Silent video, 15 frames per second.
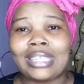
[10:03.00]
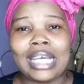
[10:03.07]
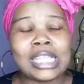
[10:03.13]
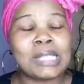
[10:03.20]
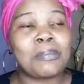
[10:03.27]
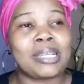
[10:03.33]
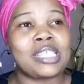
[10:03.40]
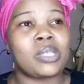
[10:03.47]
on
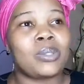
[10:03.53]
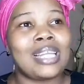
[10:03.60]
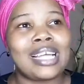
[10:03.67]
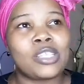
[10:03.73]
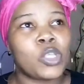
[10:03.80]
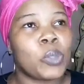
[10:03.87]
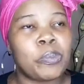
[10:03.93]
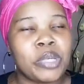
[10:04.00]
that
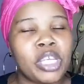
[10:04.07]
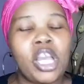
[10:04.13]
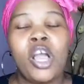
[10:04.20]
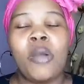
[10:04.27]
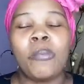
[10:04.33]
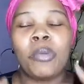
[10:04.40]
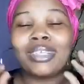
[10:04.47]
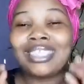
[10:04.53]
particular topic,
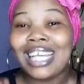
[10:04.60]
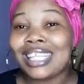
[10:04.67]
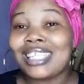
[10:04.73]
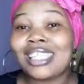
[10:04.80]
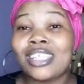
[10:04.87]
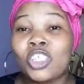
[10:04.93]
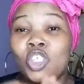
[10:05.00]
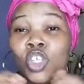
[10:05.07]
but
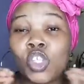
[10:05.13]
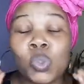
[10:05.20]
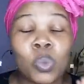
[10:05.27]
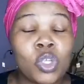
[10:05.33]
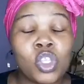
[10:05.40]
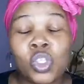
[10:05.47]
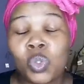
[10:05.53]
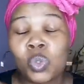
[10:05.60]
that is just
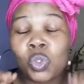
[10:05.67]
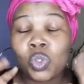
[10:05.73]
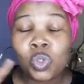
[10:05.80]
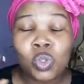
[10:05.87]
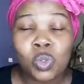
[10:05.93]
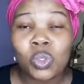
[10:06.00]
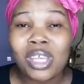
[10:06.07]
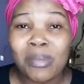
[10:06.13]
what to
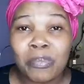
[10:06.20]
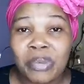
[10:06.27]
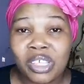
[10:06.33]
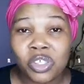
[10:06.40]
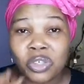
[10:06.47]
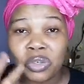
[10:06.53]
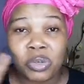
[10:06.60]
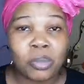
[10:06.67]
do to
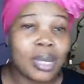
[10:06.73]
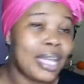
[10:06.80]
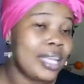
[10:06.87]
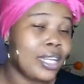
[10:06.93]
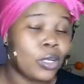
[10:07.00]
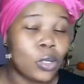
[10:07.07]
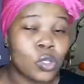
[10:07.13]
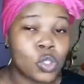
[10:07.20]
impress your Yoruba
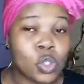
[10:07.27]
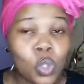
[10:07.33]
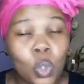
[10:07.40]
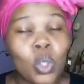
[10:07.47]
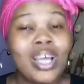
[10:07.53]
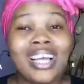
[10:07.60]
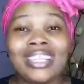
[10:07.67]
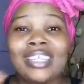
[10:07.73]
in-laws.
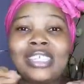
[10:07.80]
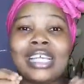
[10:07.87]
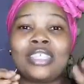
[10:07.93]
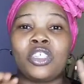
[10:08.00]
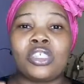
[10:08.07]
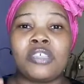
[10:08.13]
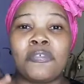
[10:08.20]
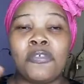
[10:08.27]
So these are
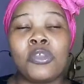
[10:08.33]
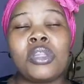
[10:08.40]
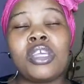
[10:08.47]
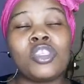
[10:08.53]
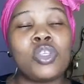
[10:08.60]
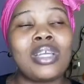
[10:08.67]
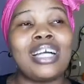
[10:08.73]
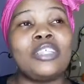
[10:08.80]
just a few
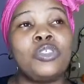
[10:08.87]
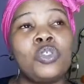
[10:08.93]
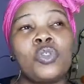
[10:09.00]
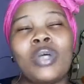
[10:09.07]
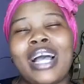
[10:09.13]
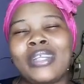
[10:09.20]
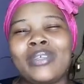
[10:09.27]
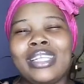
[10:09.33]
things you can do
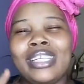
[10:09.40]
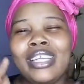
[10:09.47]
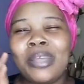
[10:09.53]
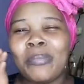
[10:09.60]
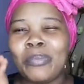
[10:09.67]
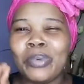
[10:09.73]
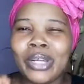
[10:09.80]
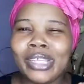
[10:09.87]
to actually
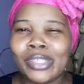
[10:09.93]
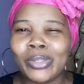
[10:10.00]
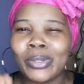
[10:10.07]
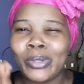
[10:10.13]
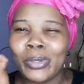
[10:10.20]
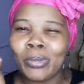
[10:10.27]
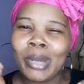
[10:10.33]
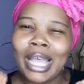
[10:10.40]
impress your
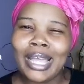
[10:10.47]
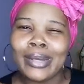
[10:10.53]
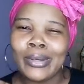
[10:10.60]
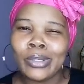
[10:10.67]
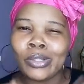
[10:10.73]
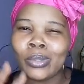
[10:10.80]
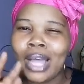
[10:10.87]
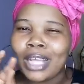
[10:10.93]
Yoruba
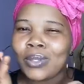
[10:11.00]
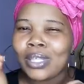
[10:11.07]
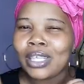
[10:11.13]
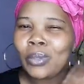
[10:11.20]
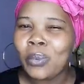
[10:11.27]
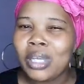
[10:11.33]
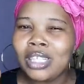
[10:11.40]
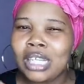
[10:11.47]
in-laws, to
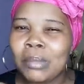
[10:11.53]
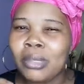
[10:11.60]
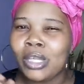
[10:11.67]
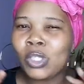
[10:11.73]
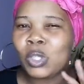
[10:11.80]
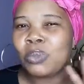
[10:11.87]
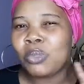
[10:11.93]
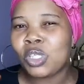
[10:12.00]
actually win them a
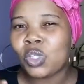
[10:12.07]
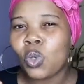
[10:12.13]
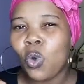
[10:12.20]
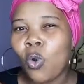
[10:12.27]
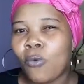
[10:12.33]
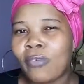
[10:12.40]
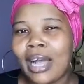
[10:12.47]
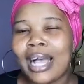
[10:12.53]
little bit
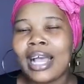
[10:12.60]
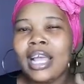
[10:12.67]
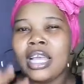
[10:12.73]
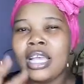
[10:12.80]
over.